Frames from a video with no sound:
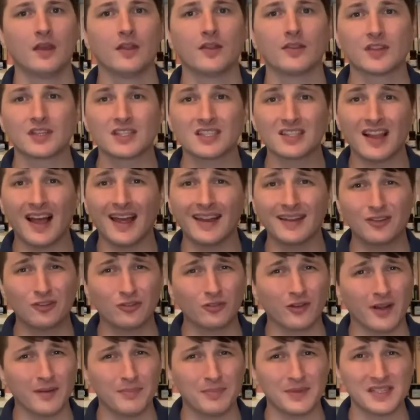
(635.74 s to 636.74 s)
The slide
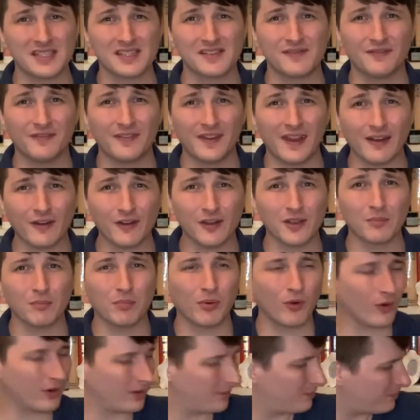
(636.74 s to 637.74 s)
grip is very
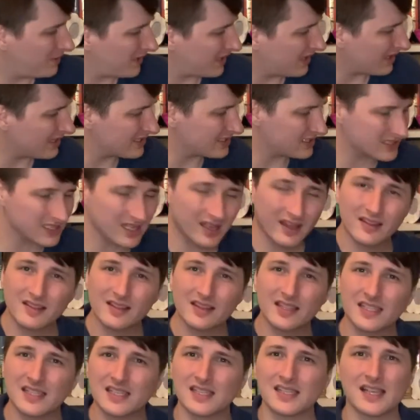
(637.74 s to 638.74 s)
important because
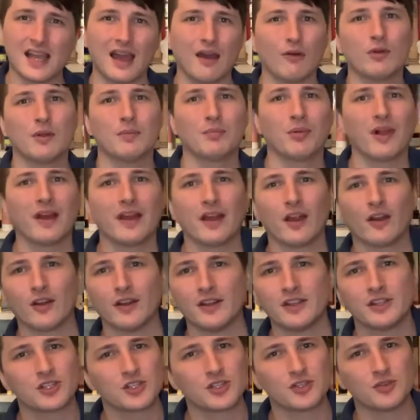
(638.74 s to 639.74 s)
this is how we play our
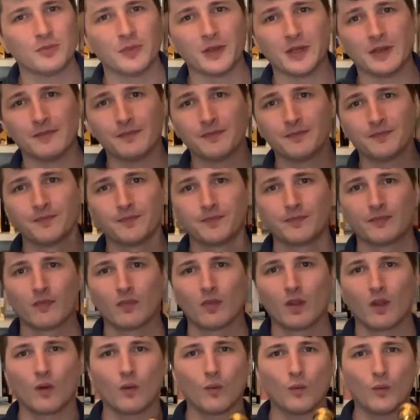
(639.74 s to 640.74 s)
instrument.
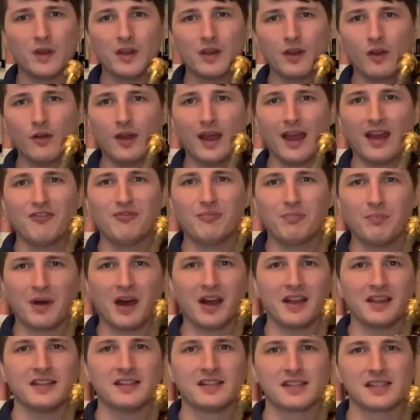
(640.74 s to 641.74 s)
We don't have
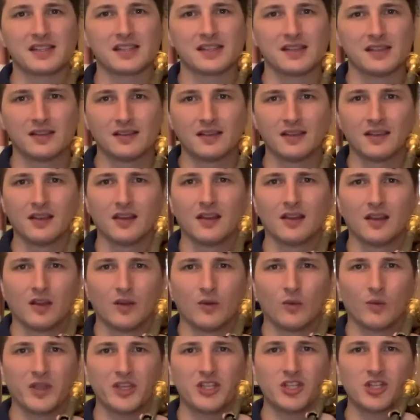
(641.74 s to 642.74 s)
buttons,
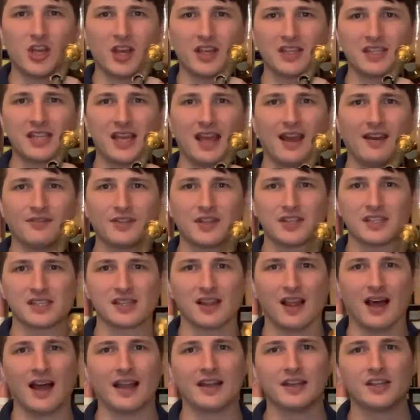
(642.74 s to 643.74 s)
we just have the
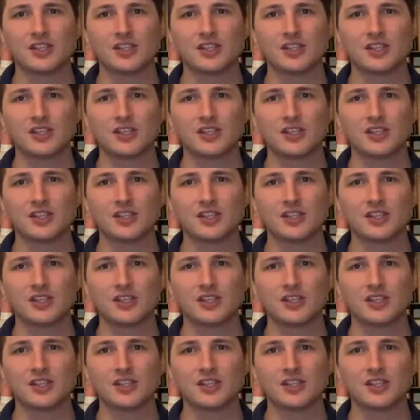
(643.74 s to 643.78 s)
slide.